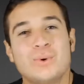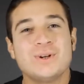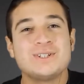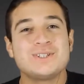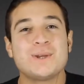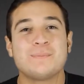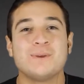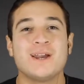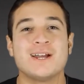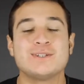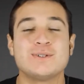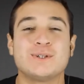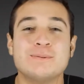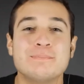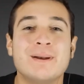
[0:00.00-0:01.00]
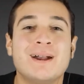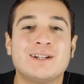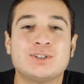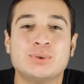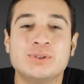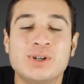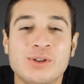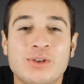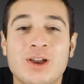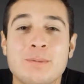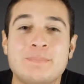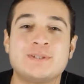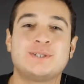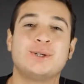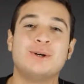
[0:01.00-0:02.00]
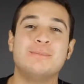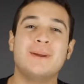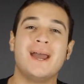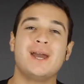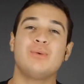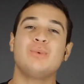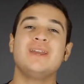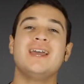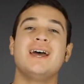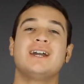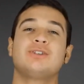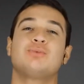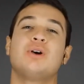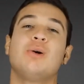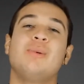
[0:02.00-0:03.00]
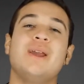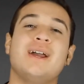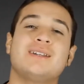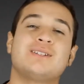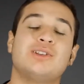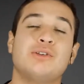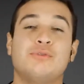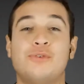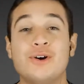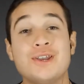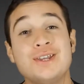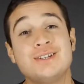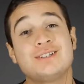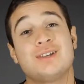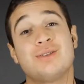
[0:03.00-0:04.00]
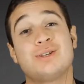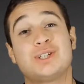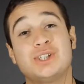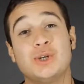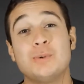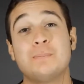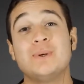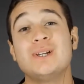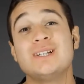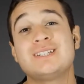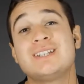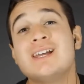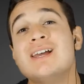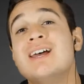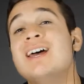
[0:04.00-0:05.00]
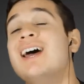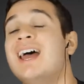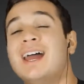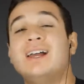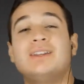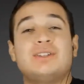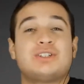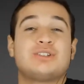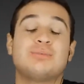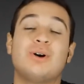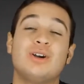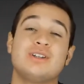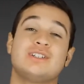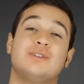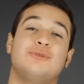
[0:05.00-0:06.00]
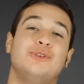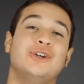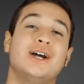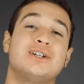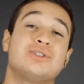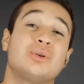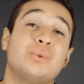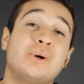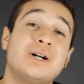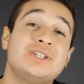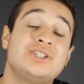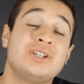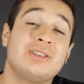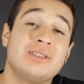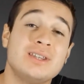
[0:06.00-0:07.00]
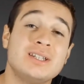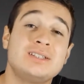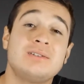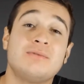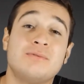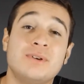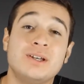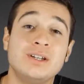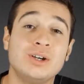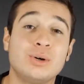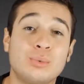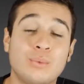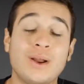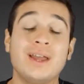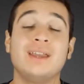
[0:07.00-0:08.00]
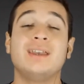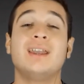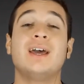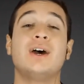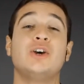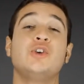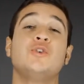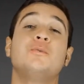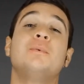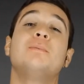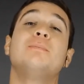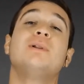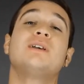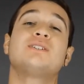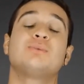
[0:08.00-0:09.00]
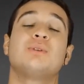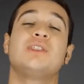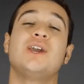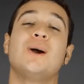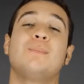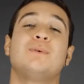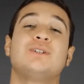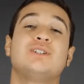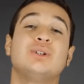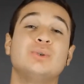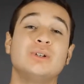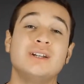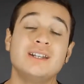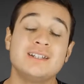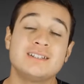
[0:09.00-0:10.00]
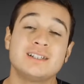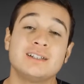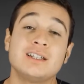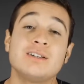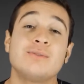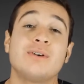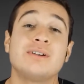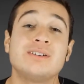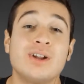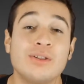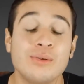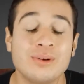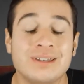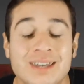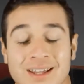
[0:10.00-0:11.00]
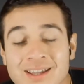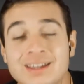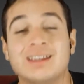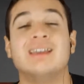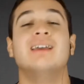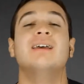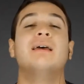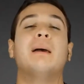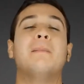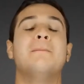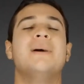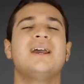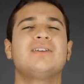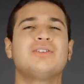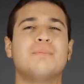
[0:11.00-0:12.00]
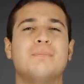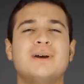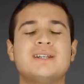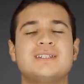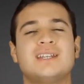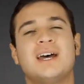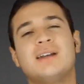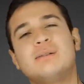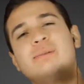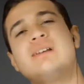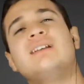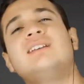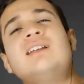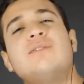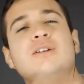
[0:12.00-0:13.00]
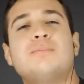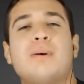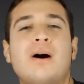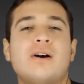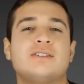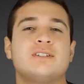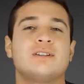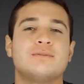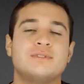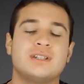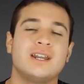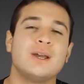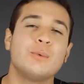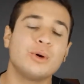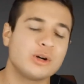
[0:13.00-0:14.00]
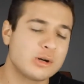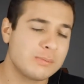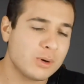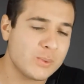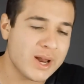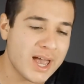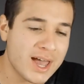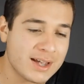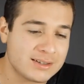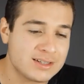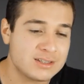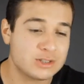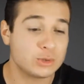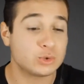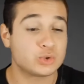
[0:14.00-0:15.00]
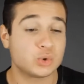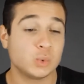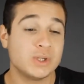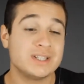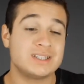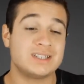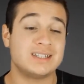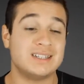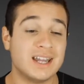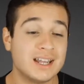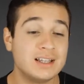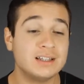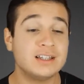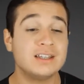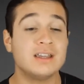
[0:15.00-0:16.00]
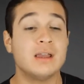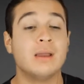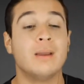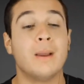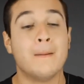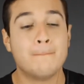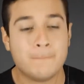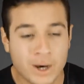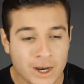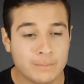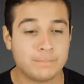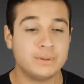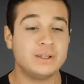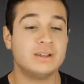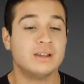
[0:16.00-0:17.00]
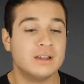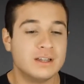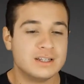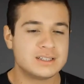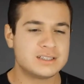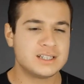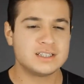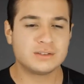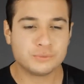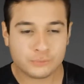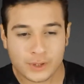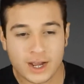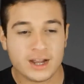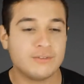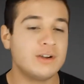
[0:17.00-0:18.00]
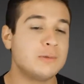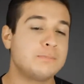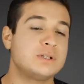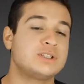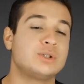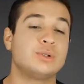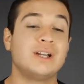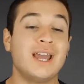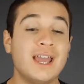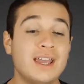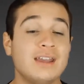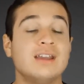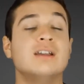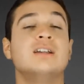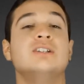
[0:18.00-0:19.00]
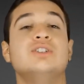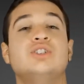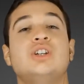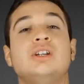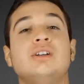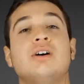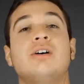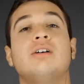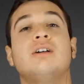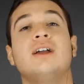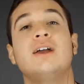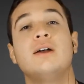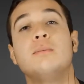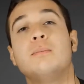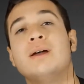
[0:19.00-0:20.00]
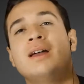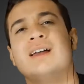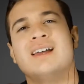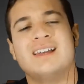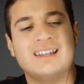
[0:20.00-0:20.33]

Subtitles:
What is up, you guys? Welcome back to another episode of M.A.D. Reacts, where I react to the funniest, the stupidest, and the smartest. If you guys are watching this video right now, you've been blessed with the opportunity to live another day. Make the best out of it and live it positive. Today, we're going to be reacting to Swiss Daily Puppy, Season 5, Episode 8, GRM